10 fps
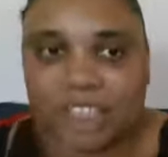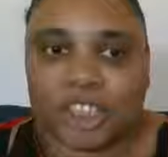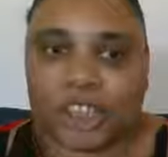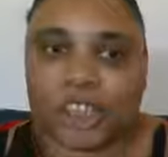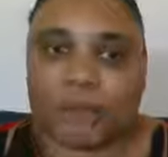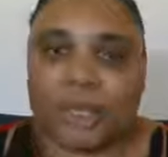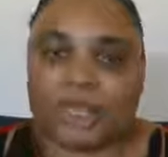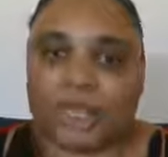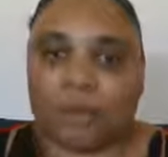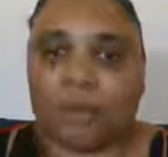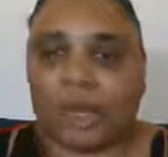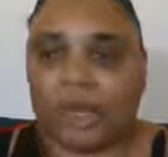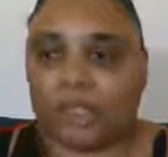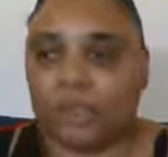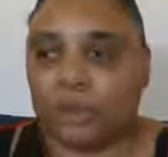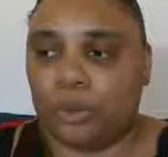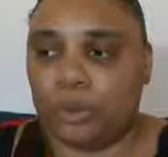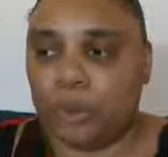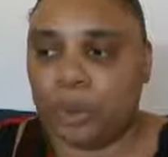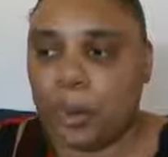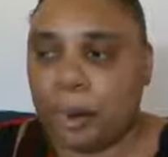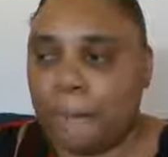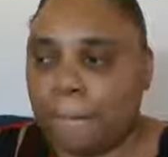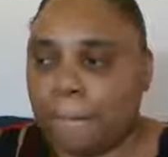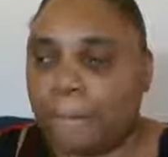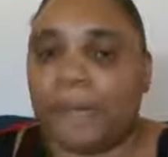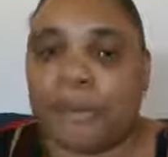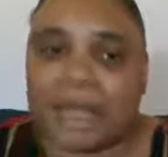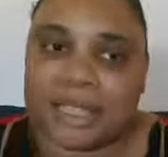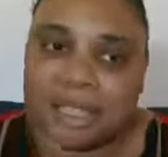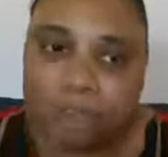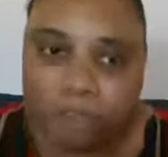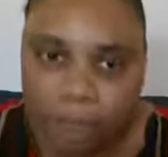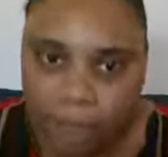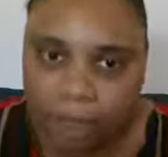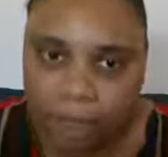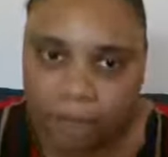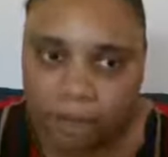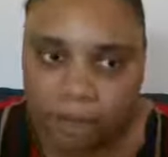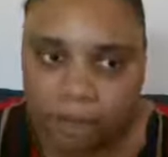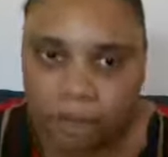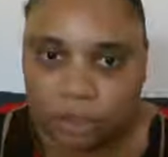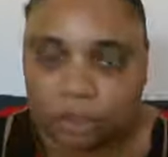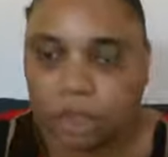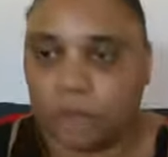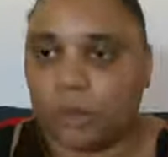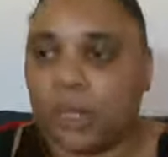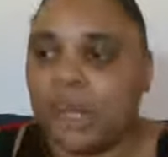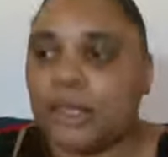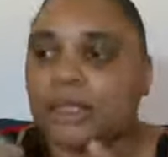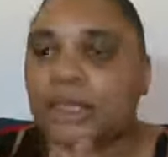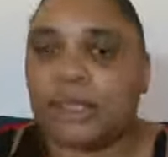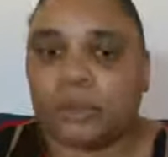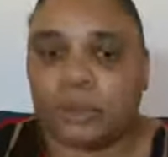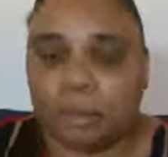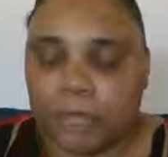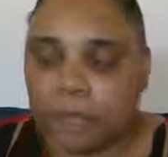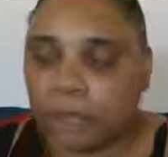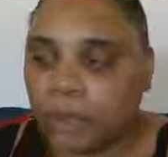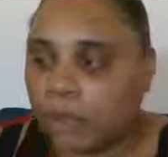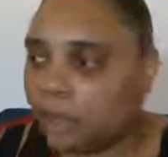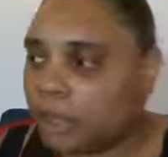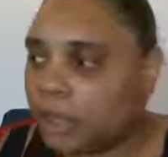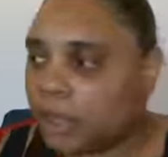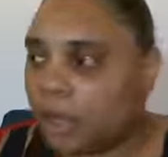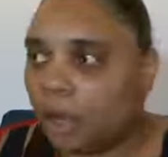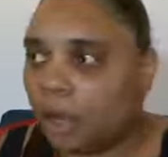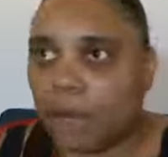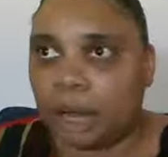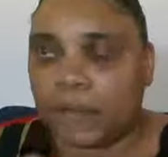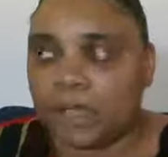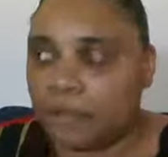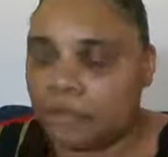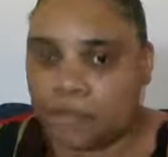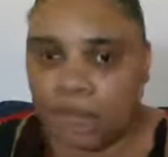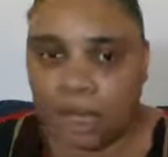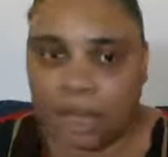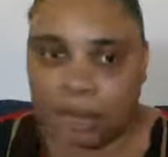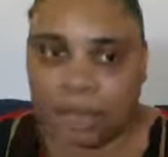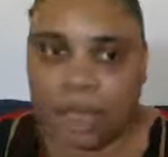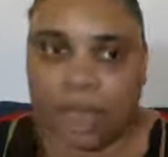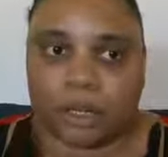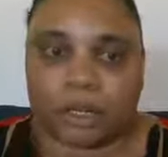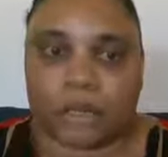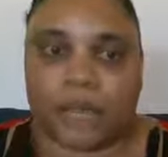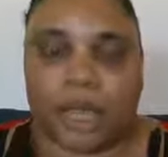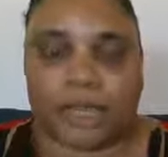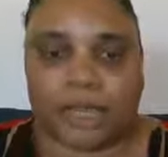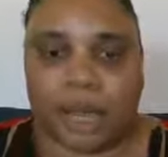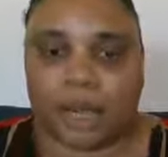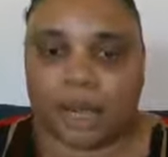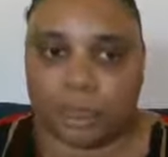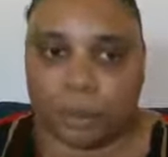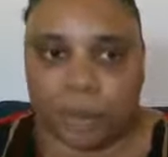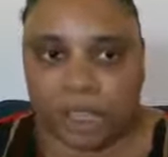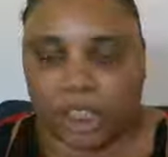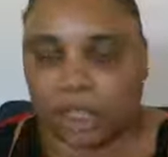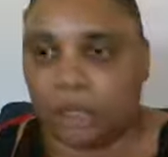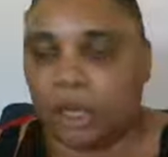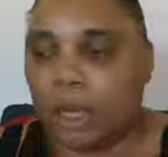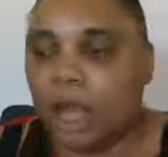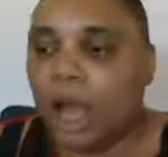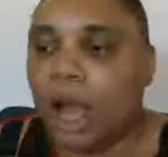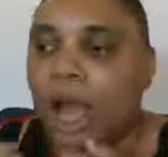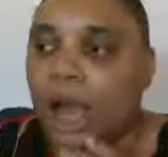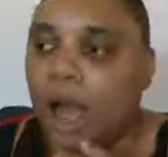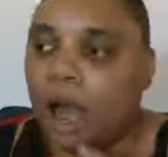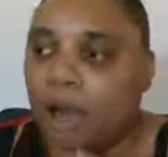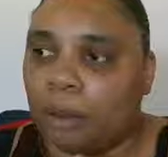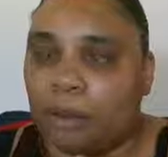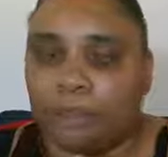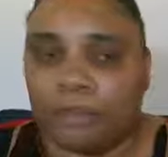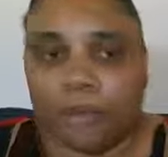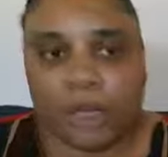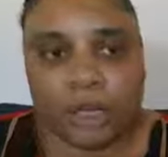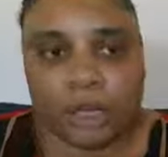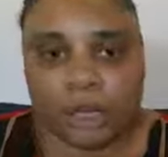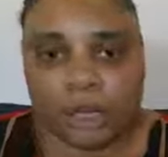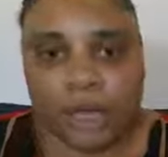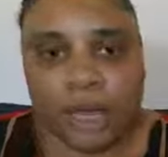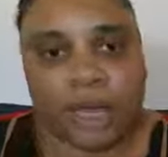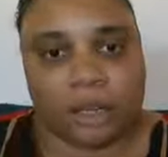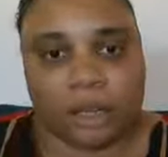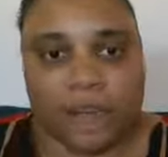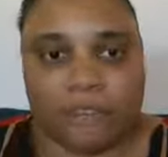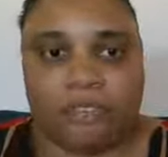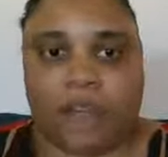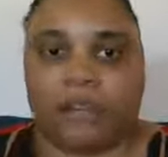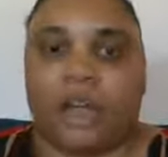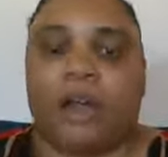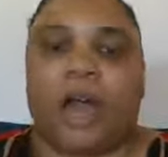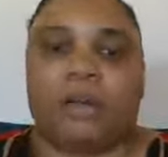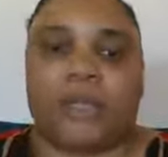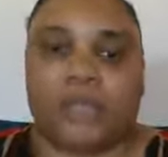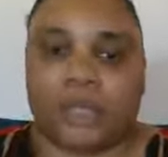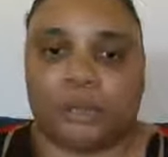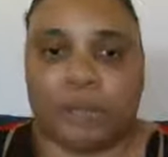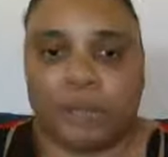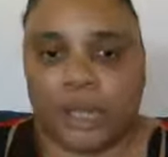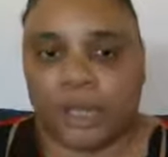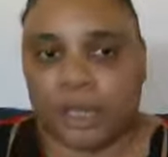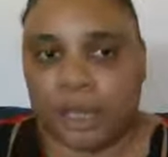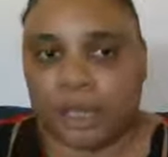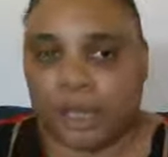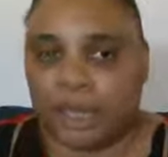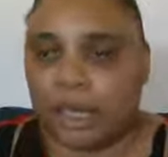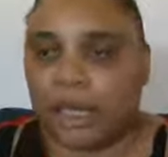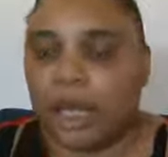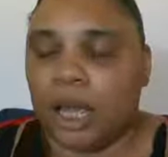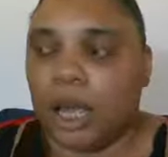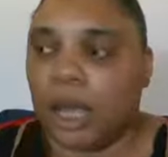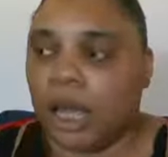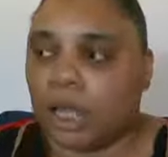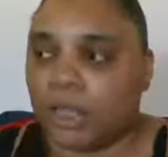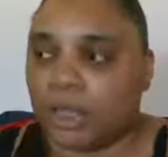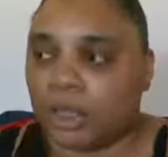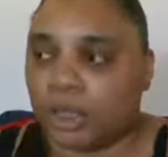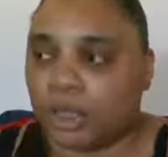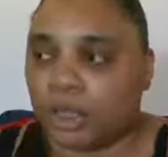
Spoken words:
journey because I wanted to be myself again. You know, dealing with mental illness. When I was 17, I was diagnosed with anxiety and depression. A few years later, I found out I was dealing with PTSD, and